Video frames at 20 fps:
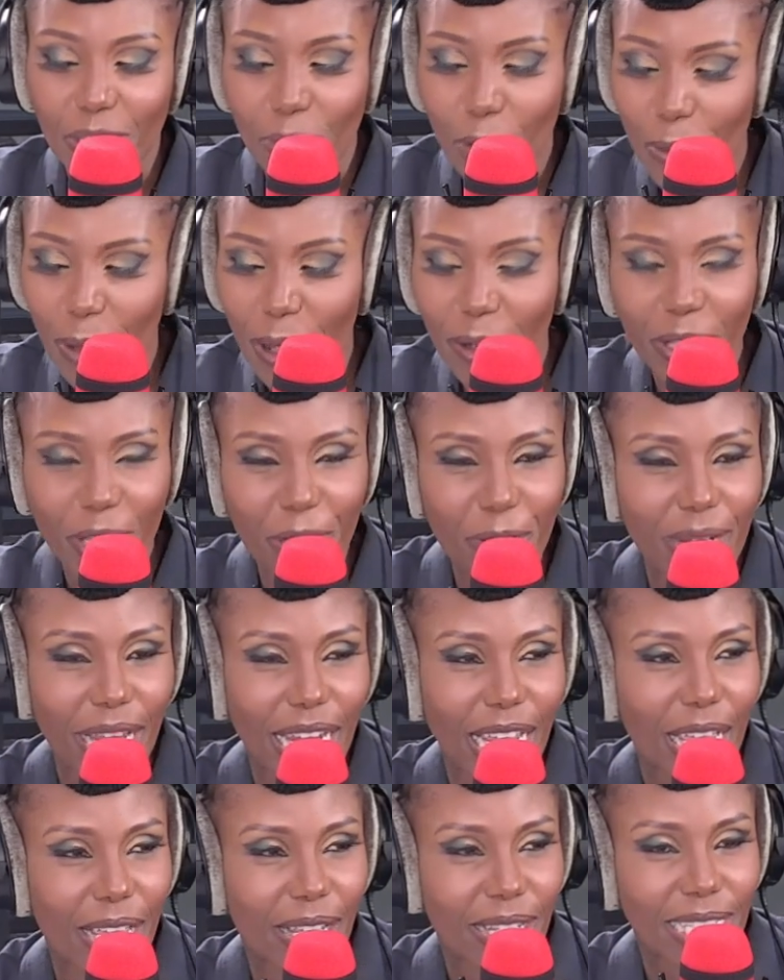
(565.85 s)
What about yeah. you,
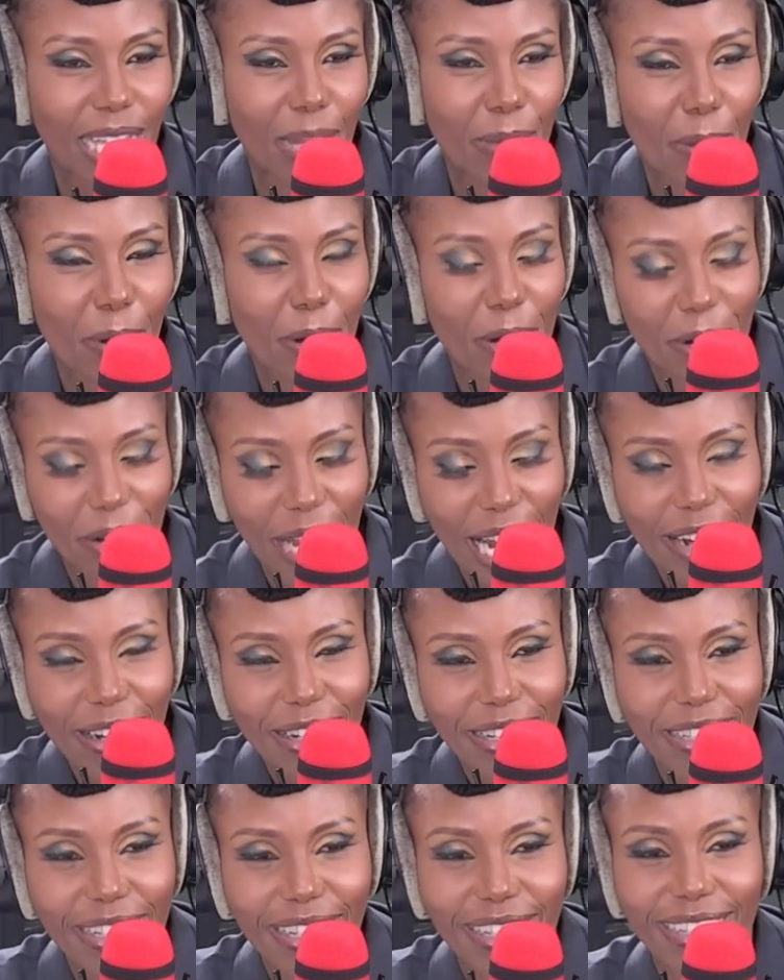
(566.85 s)
Nini? Tell me about your
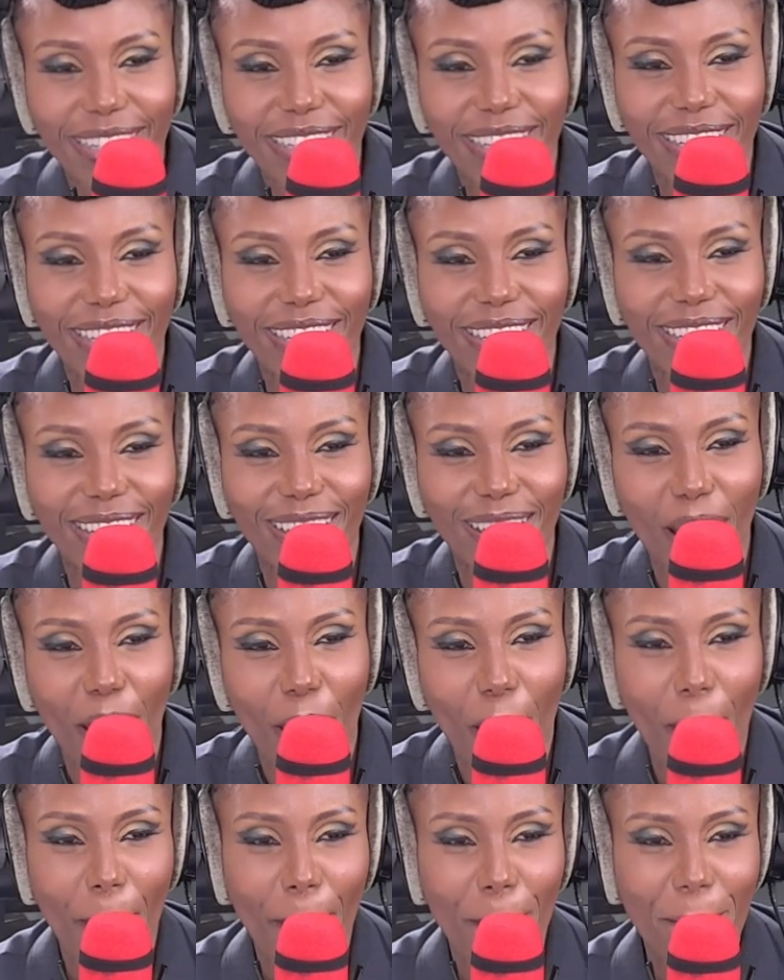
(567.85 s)
character. Oh,
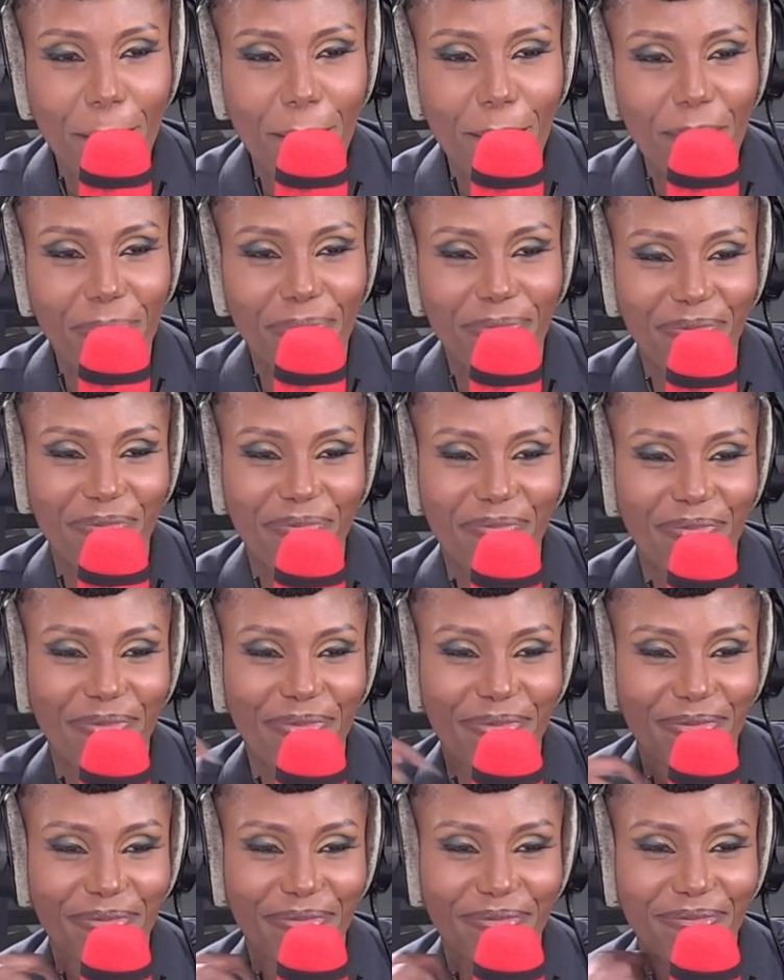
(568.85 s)
Vivienne Sabala. I
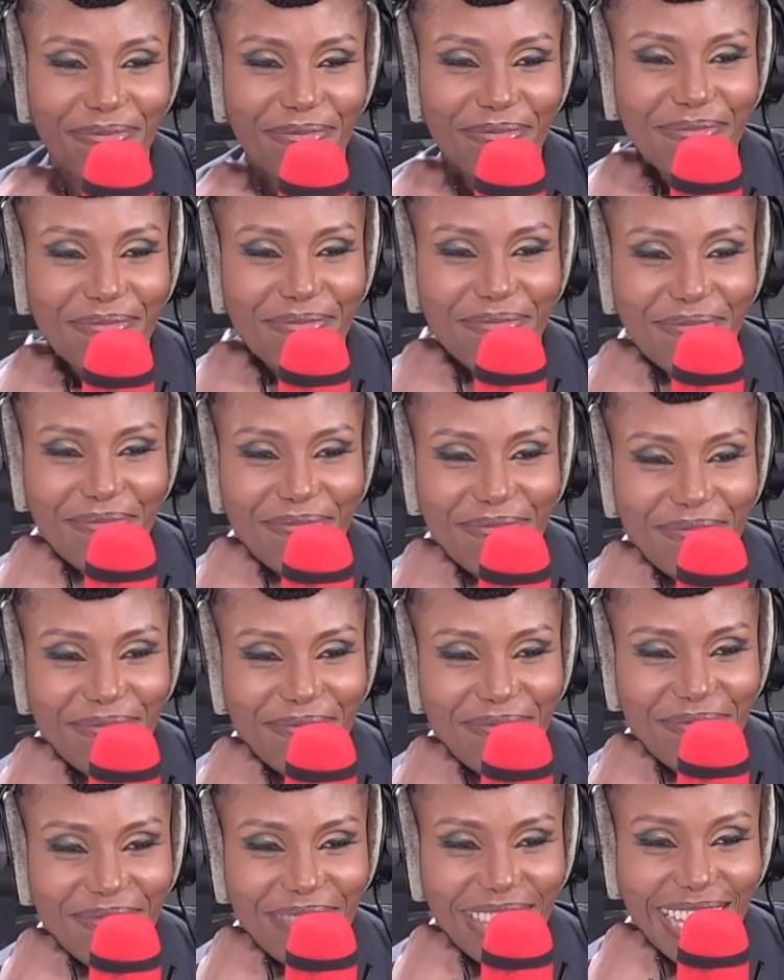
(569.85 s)
call mm. her the mm. anti queen.